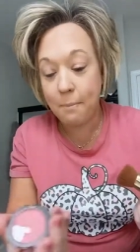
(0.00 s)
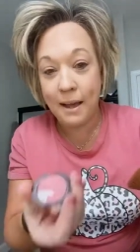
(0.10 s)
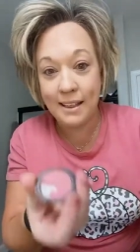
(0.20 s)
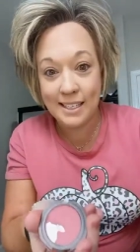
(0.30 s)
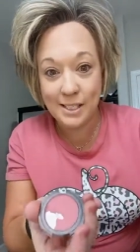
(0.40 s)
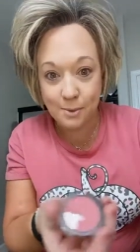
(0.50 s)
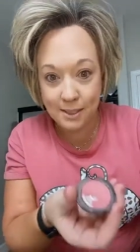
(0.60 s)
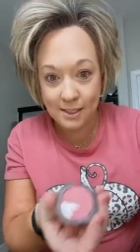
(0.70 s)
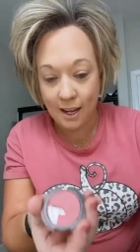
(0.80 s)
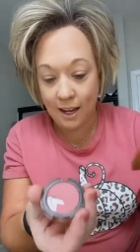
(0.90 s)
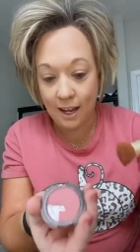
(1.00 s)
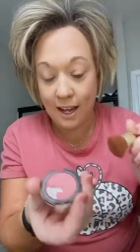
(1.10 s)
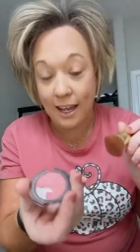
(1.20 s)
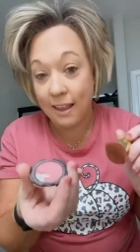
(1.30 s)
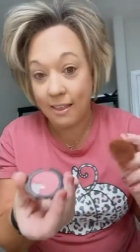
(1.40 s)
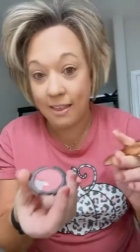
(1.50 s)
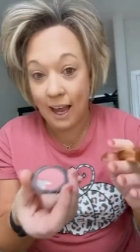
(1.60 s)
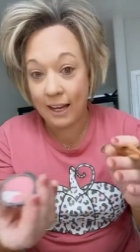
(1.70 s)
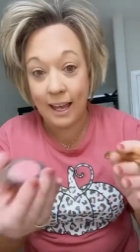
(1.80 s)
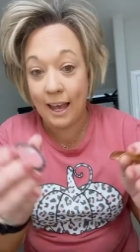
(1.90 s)
and this was like in that
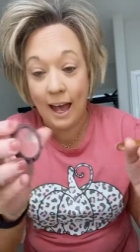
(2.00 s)
kit.